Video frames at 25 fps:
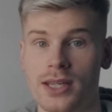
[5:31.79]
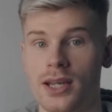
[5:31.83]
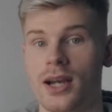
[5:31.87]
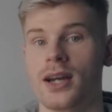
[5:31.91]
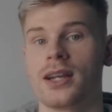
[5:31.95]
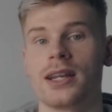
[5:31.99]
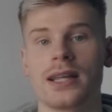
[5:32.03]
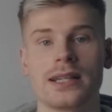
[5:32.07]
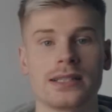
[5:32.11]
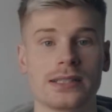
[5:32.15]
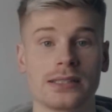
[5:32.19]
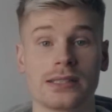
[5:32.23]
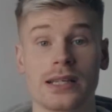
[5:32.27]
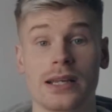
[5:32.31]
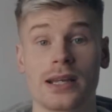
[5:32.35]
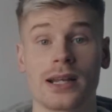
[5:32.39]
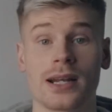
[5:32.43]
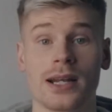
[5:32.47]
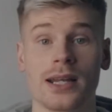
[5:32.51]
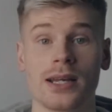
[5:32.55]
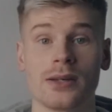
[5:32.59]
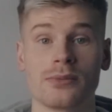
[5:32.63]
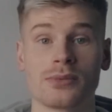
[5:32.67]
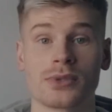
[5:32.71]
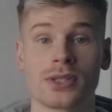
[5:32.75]
unedited
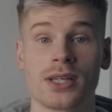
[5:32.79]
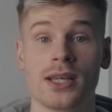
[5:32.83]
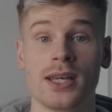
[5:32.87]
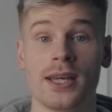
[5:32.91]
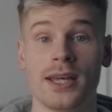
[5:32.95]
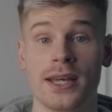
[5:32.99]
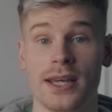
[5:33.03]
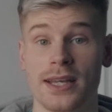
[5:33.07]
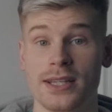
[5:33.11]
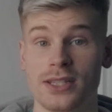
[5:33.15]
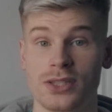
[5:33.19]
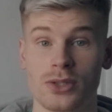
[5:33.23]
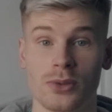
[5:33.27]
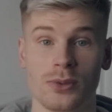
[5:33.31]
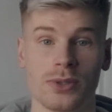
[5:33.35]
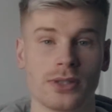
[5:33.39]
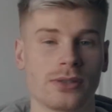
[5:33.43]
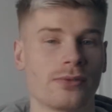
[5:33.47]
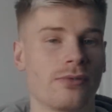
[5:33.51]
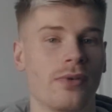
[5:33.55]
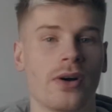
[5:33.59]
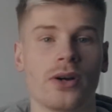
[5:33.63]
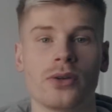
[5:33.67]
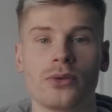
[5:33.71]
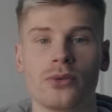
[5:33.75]
clips into its
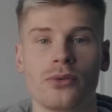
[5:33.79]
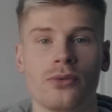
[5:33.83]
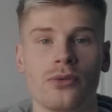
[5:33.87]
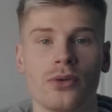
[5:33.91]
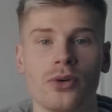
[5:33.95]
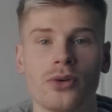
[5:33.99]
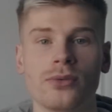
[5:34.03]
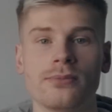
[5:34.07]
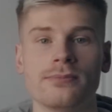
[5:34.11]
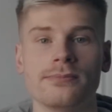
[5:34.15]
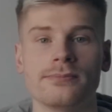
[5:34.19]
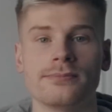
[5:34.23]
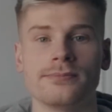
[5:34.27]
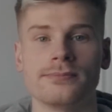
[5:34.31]
final form.